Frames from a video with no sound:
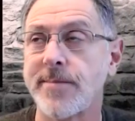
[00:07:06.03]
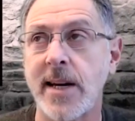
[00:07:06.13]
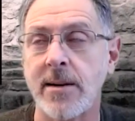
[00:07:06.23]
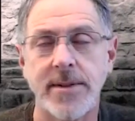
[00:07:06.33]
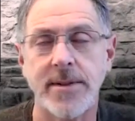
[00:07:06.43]

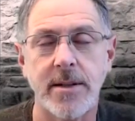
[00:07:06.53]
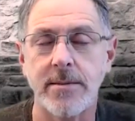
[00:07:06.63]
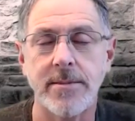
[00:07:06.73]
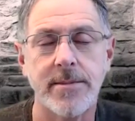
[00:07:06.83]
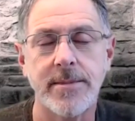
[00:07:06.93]

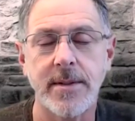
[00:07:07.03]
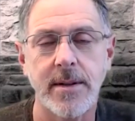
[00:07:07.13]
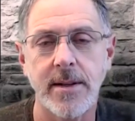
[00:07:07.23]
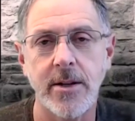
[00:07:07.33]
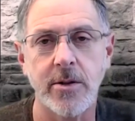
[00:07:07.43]

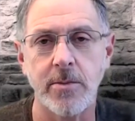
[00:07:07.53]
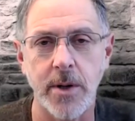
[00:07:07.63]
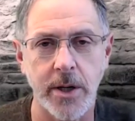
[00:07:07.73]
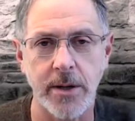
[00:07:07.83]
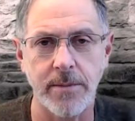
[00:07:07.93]
there's a
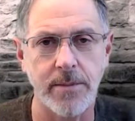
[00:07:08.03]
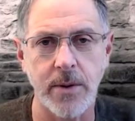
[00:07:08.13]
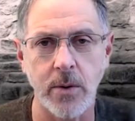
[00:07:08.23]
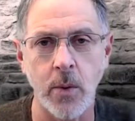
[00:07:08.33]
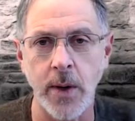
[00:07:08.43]
million
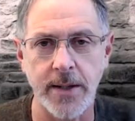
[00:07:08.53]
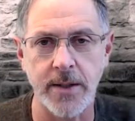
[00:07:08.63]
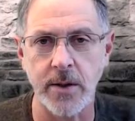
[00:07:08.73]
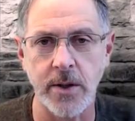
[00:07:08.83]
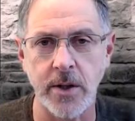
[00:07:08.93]

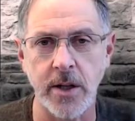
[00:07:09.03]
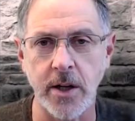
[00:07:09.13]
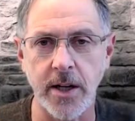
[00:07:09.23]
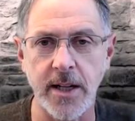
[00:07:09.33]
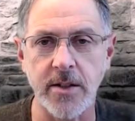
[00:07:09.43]
ways that you could
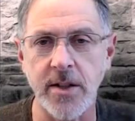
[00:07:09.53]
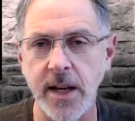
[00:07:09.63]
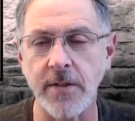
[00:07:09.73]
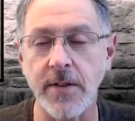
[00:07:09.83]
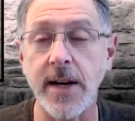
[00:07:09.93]
look at this.
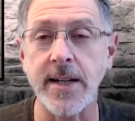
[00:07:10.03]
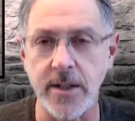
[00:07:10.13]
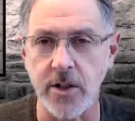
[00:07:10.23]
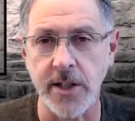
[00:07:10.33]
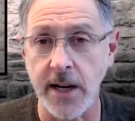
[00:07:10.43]
Think of any
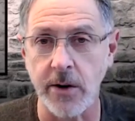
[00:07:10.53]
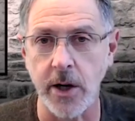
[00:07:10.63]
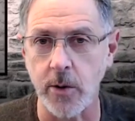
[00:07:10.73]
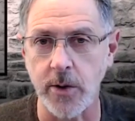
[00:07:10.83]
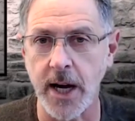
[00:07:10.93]

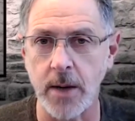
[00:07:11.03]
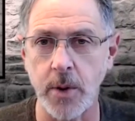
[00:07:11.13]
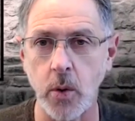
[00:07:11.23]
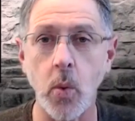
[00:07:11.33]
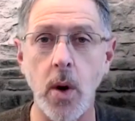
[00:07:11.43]
stereotype
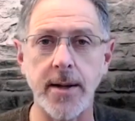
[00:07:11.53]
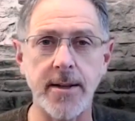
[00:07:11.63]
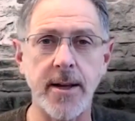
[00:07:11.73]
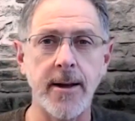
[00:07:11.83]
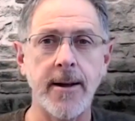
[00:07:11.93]
you want.
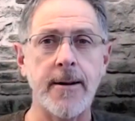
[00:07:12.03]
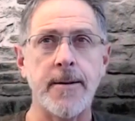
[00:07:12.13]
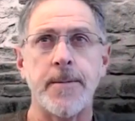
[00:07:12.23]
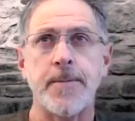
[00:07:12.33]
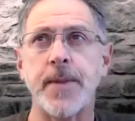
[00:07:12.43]

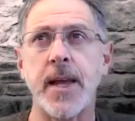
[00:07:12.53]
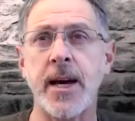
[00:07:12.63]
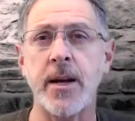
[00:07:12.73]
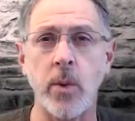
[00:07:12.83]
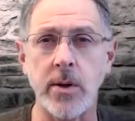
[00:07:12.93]

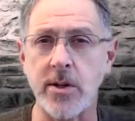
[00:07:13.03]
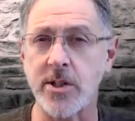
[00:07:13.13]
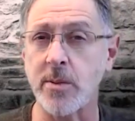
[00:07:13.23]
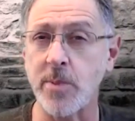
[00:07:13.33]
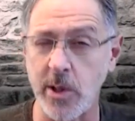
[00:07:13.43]
And whether
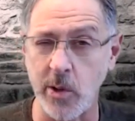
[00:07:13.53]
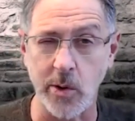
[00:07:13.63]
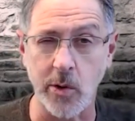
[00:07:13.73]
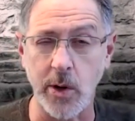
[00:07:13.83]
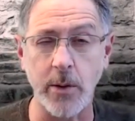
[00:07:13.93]
it's something you
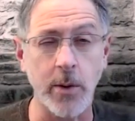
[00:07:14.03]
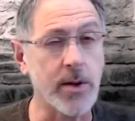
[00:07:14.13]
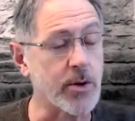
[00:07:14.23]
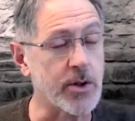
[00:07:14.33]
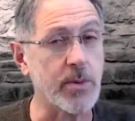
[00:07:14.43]
agree
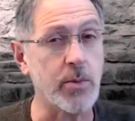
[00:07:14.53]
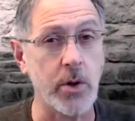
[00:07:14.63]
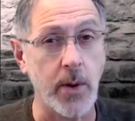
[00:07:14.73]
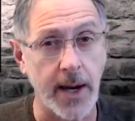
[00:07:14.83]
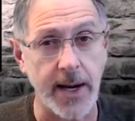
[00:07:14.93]
with or someone
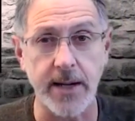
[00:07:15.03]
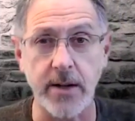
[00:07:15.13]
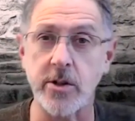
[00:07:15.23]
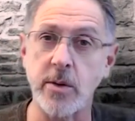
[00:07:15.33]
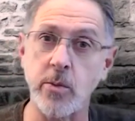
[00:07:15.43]
you hate
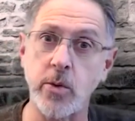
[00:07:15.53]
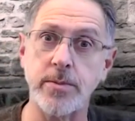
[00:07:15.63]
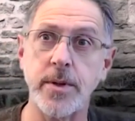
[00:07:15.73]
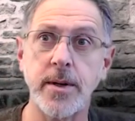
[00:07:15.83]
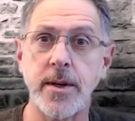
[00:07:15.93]
or
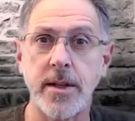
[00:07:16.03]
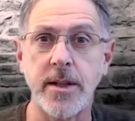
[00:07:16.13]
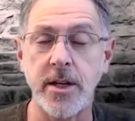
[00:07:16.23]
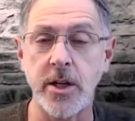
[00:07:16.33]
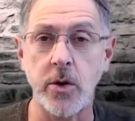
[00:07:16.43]
someone
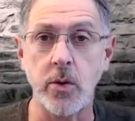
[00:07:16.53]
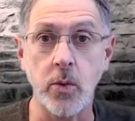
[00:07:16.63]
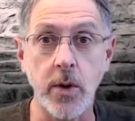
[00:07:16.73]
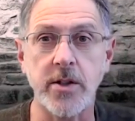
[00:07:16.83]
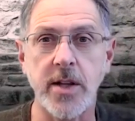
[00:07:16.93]
that you
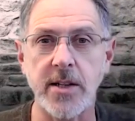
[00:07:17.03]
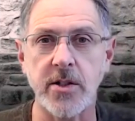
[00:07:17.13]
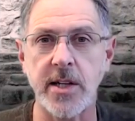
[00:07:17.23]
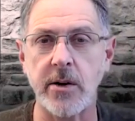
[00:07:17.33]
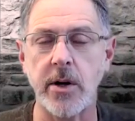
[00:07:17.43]
wish that
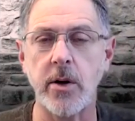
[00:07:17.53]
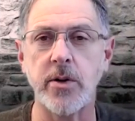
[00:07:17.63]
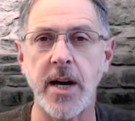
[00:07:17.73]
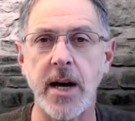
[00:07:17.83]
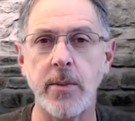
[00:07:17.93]

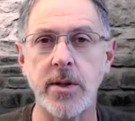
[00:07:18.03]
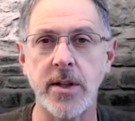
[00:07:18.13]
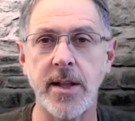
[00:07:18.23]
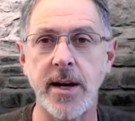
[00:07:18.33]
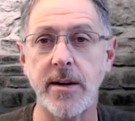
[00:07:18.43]
stereotype
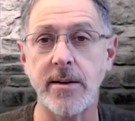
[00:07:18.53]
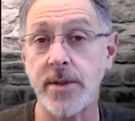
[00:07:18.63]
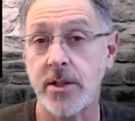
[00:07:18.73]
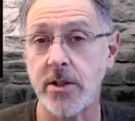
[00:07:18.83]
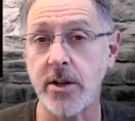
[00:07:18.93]
wasn't there,
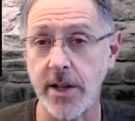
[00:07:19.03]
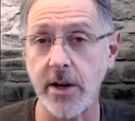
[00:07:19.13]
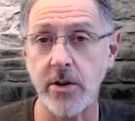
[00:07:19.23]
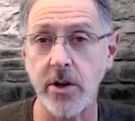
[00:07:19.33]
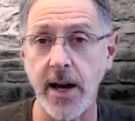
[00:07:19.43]
it's still
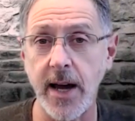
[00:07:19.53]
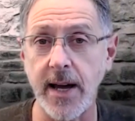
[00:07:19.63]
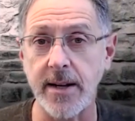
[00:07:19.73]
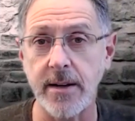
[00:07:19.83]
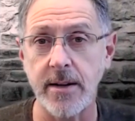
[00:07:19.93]
there in your
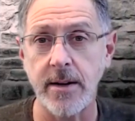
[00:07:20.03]
head.